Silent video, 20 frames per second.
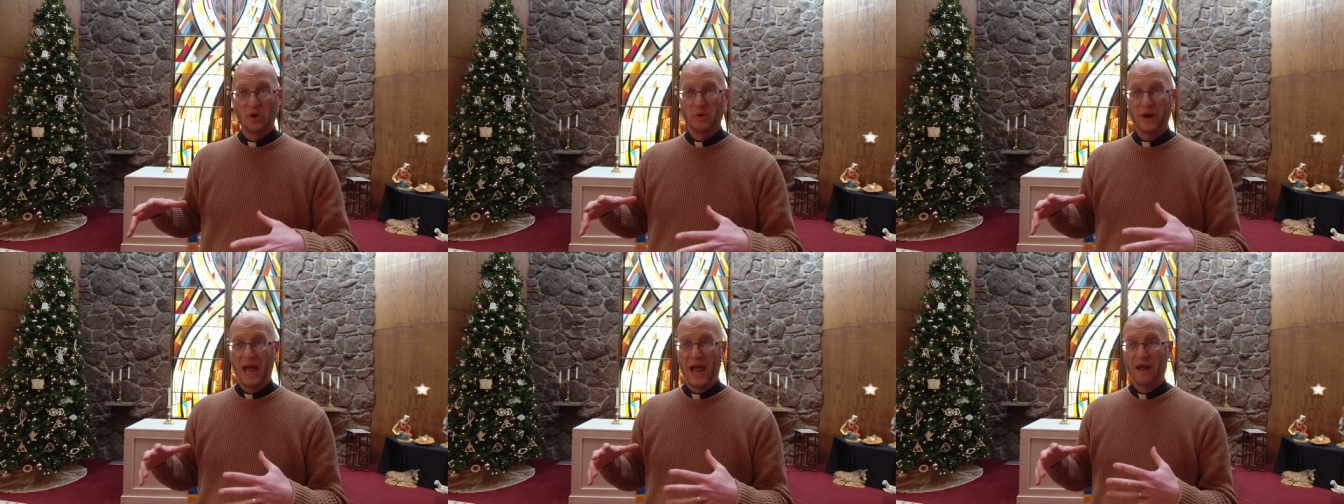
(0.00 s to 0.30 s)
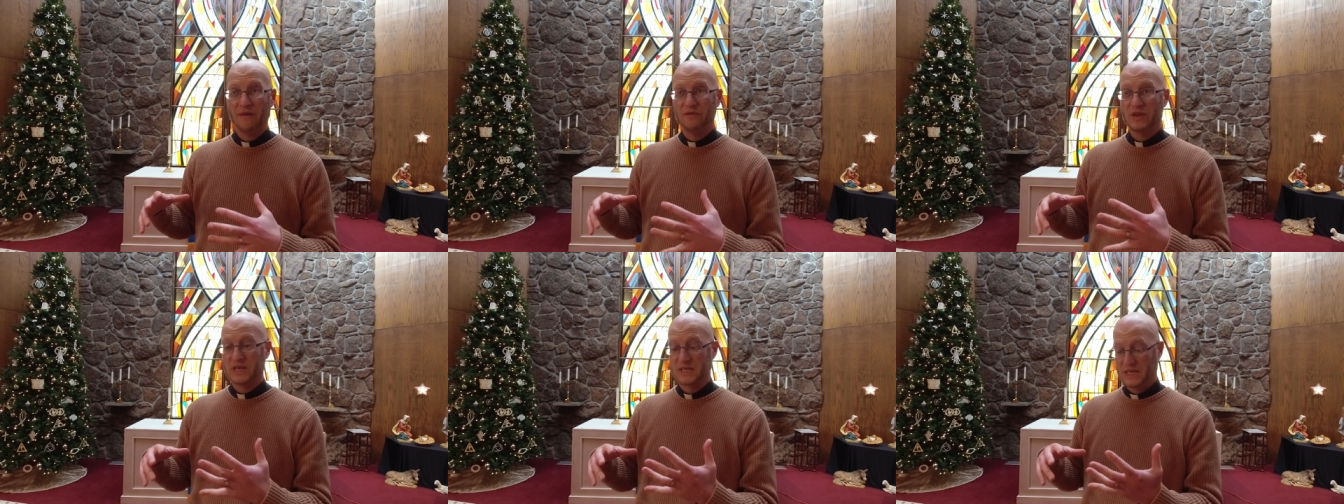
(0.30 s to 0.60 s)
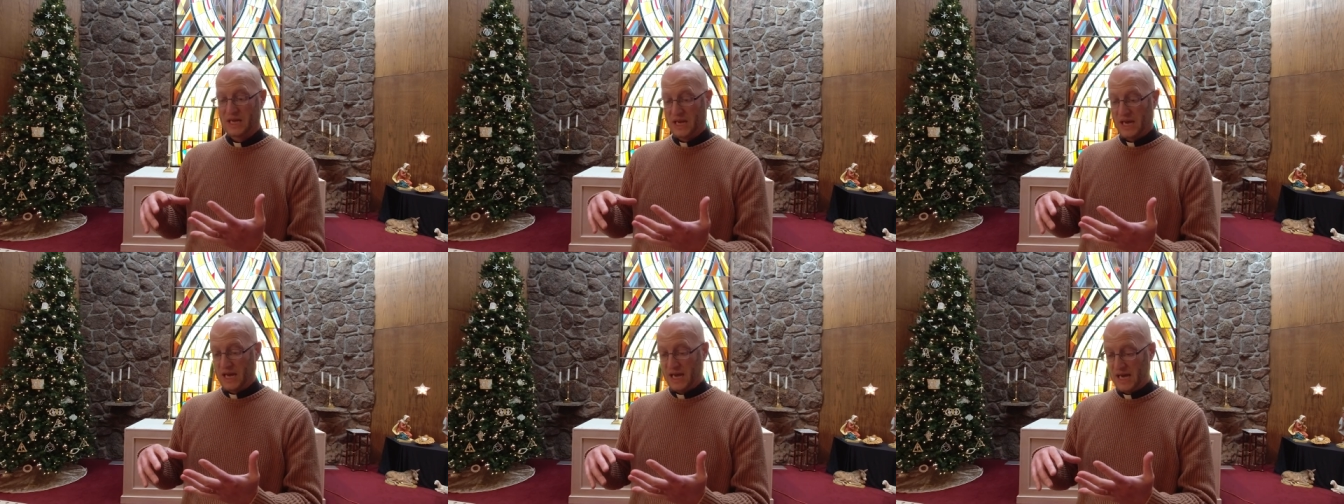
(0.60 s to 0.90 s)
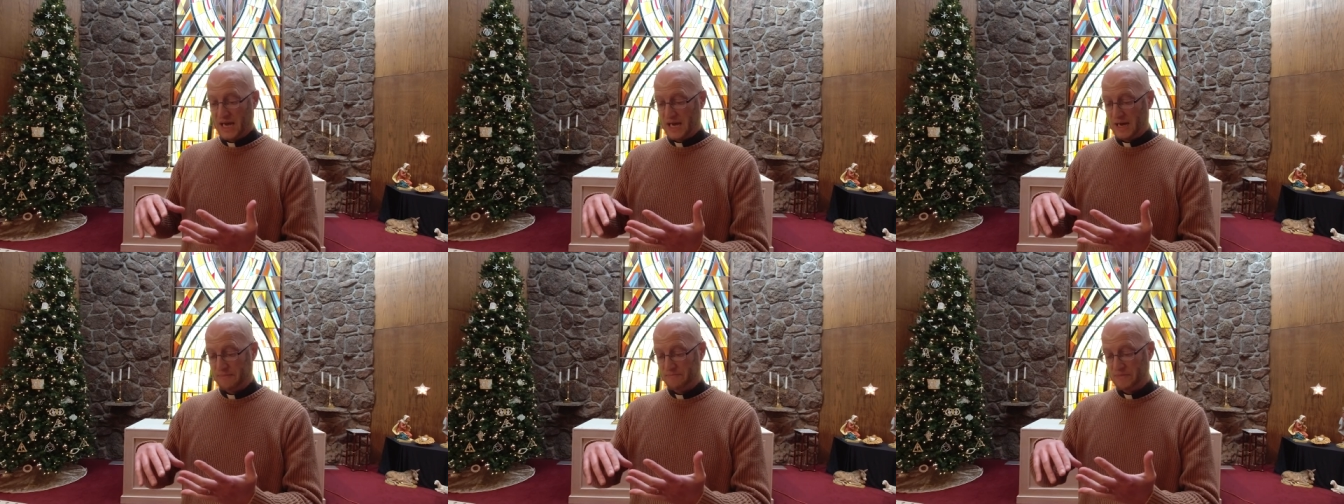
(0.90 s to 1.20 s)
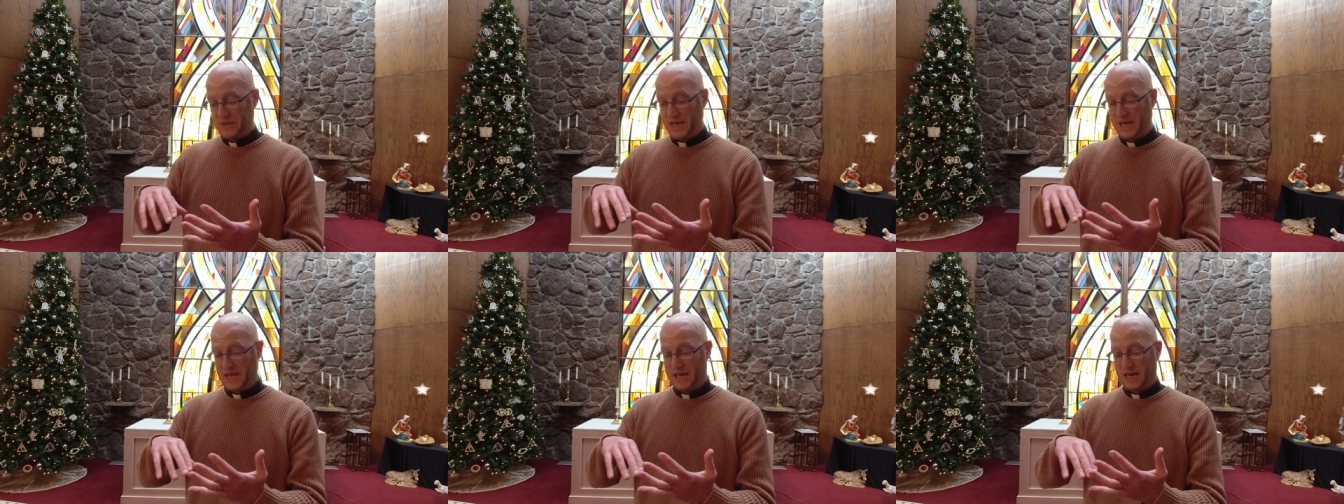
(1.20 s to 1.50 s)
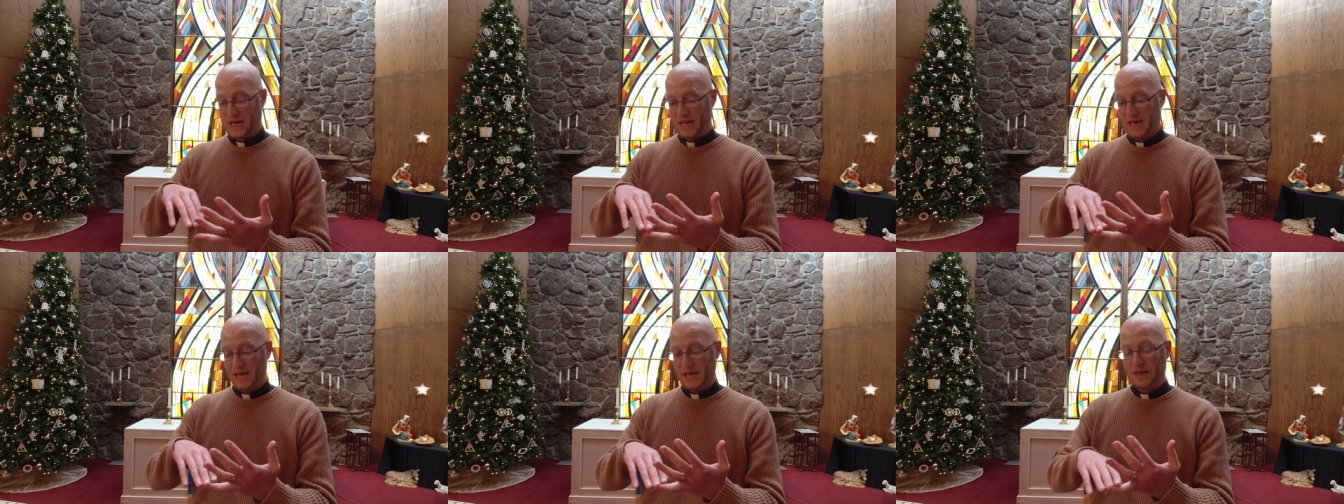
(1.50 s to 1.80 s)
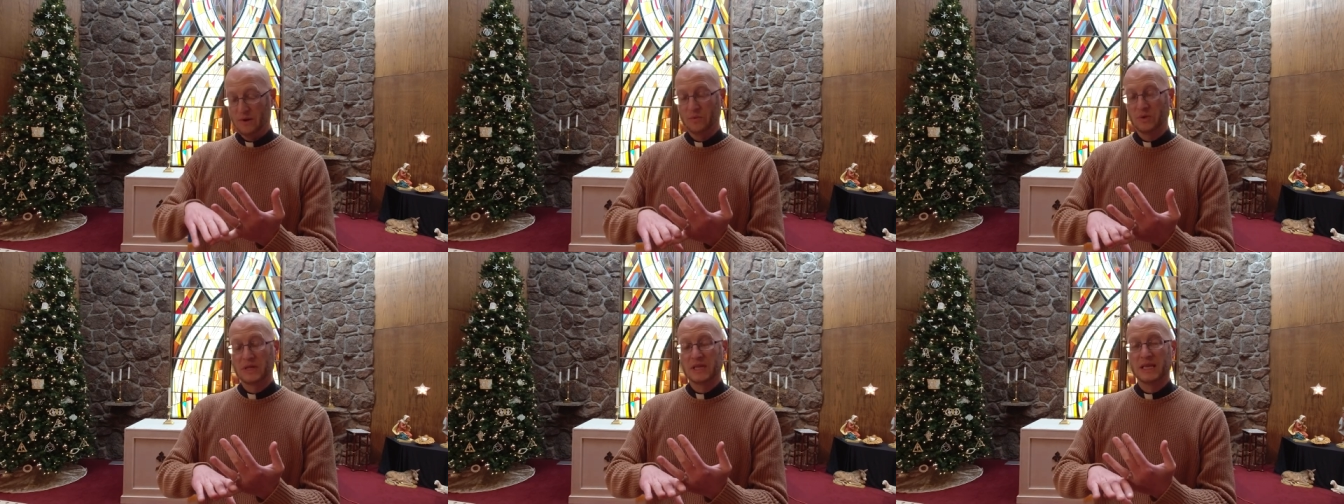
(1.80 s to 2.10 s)
We have this um, it,
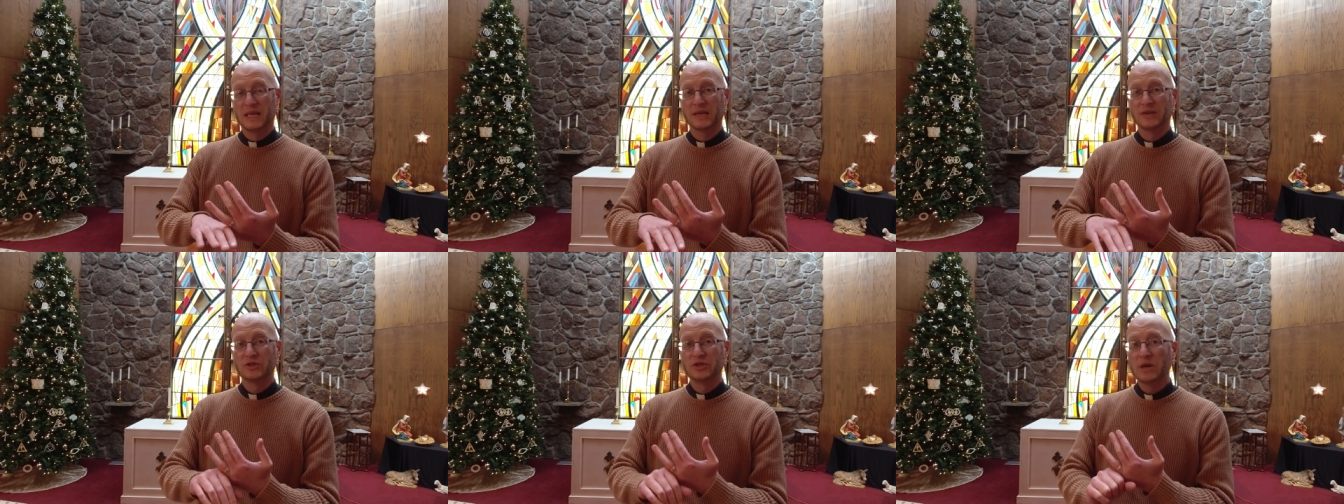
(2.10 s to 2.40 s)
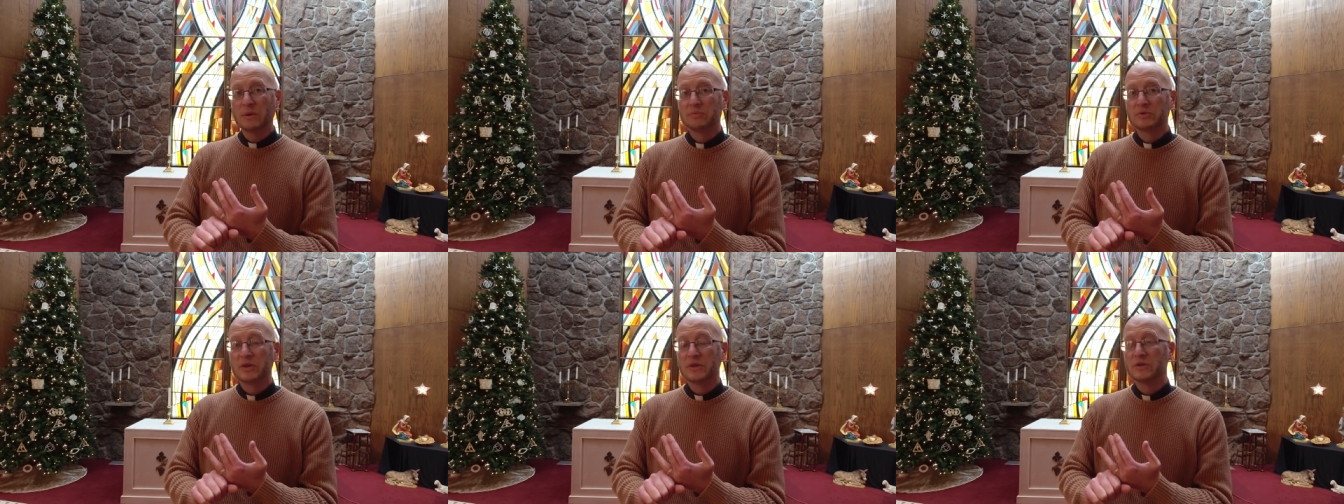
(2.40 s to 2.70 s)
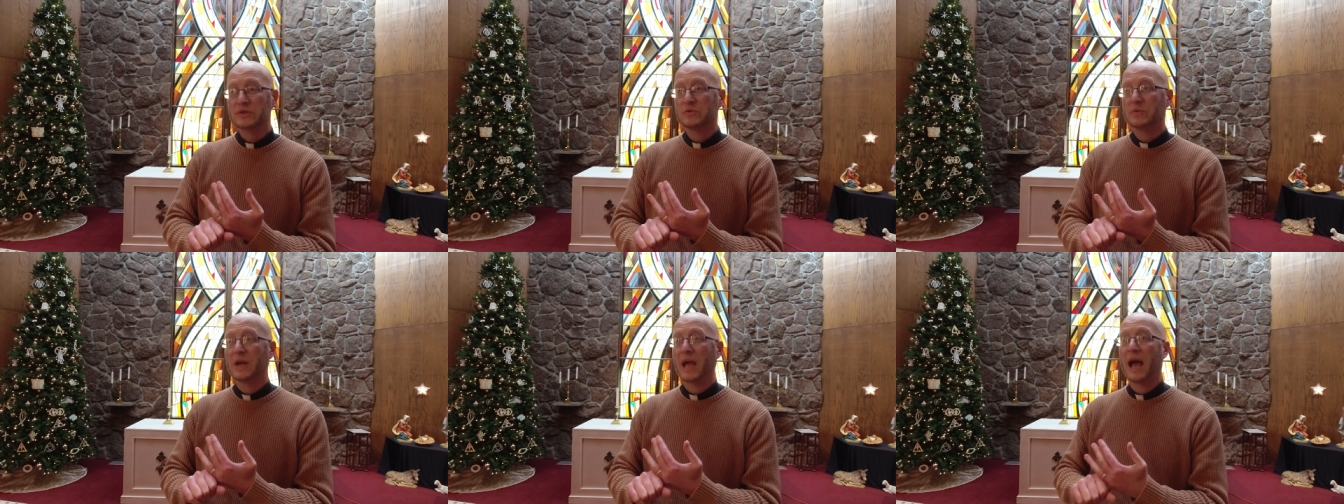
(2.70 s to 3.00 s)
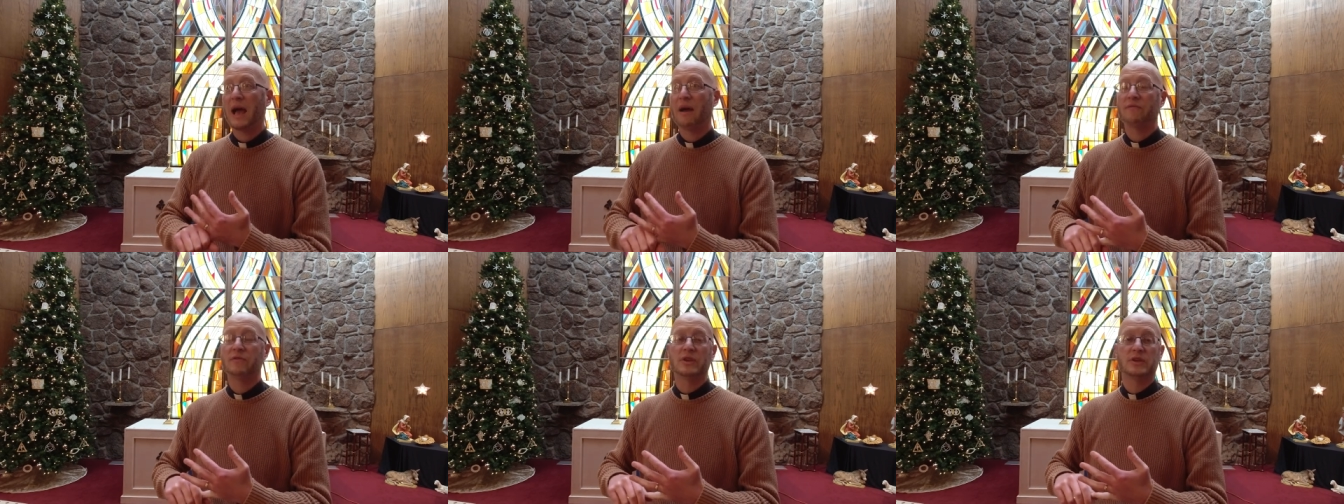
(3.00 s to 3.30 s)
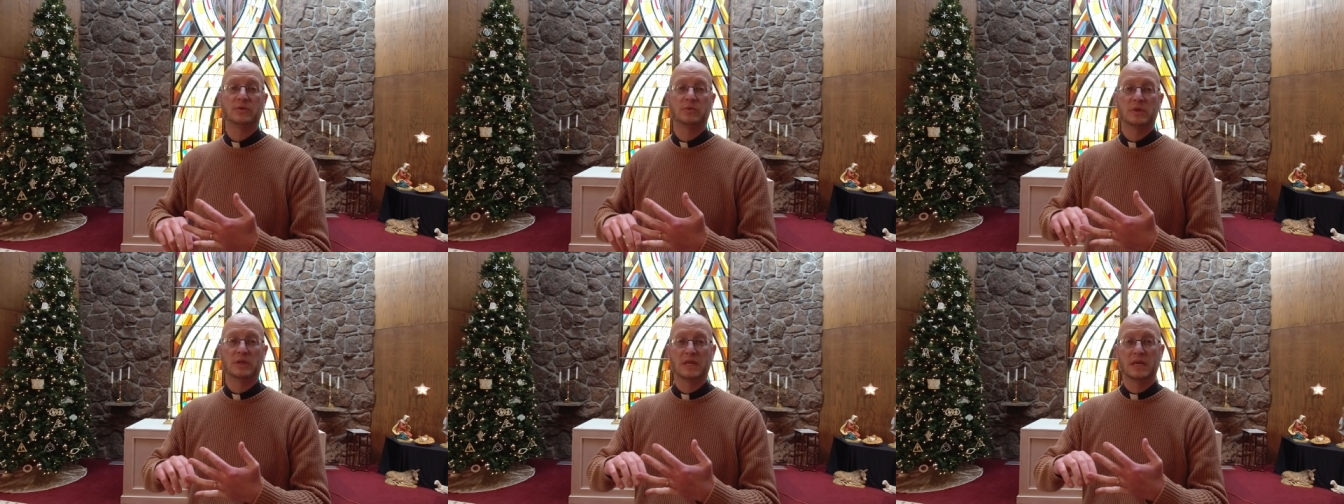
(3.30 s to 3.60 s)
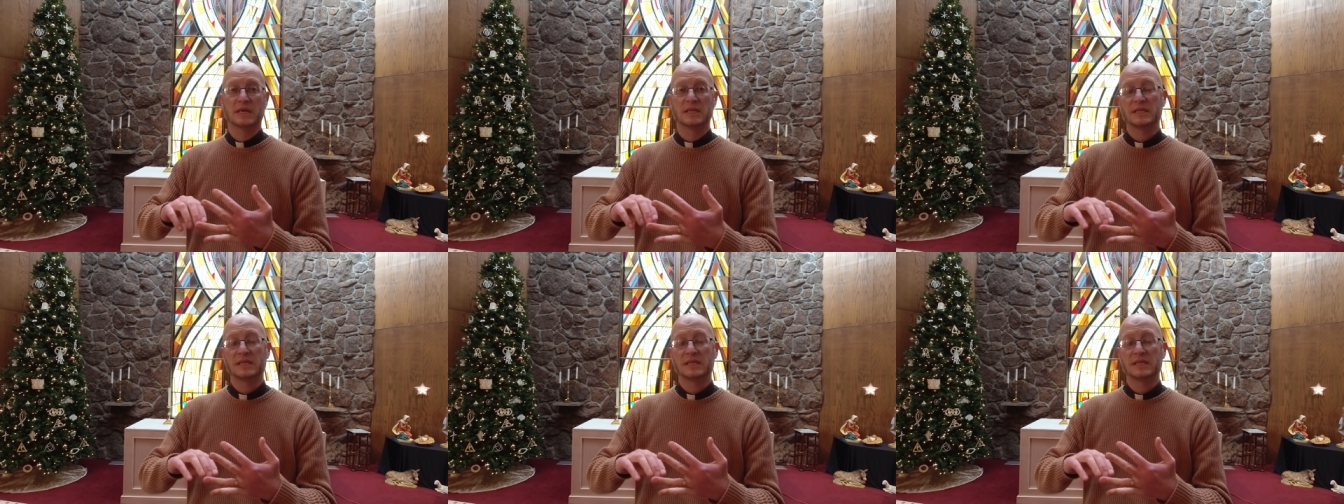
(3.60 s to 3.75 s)
it, with the Egyptians. We have this with the